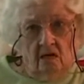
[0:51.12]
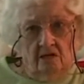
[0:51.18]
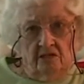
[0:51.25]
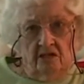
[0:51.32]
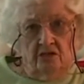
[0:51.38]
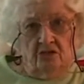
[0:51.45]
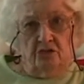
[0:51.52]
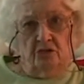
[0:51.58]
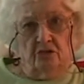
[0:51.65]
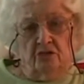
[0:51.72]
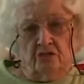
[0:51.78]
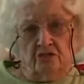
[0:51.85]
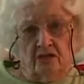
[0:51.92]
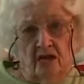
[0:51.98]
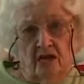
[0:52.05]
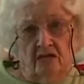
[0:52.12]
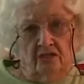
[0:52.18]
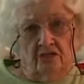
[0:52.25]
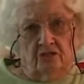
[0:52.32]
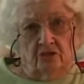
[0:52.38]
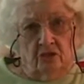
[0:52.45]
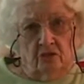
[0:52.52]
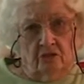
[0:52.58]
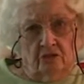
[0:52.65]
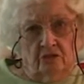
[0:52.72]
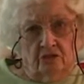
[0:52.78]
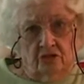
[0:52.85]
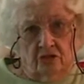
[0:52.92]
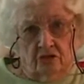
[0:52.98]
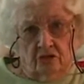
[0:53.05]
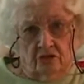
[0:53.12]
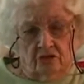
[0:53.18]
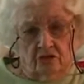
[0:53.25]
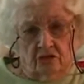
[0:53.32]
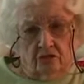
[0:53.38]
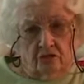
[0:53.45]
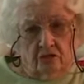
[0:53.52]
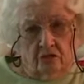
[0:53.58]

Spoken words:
did you decide to join the church?"